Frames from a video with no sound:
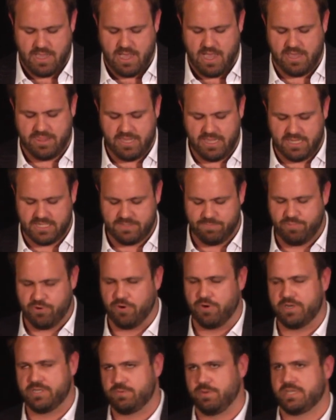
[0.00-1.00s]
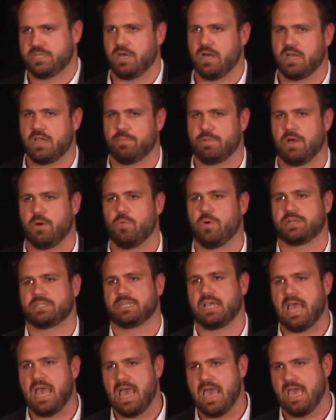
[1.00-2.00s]
I think it's important as we talk about what's
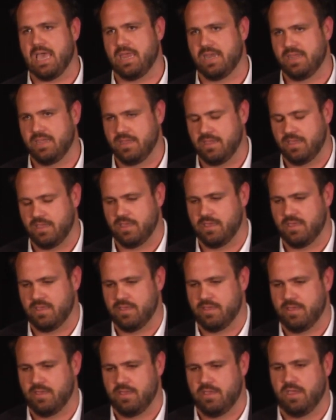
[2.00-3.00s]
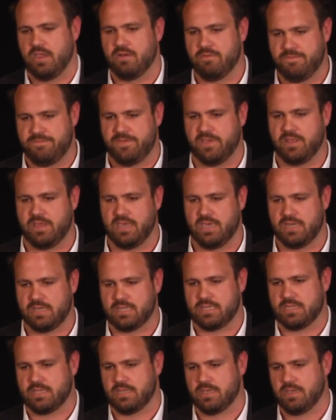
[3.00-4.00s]
ahead in affiliate,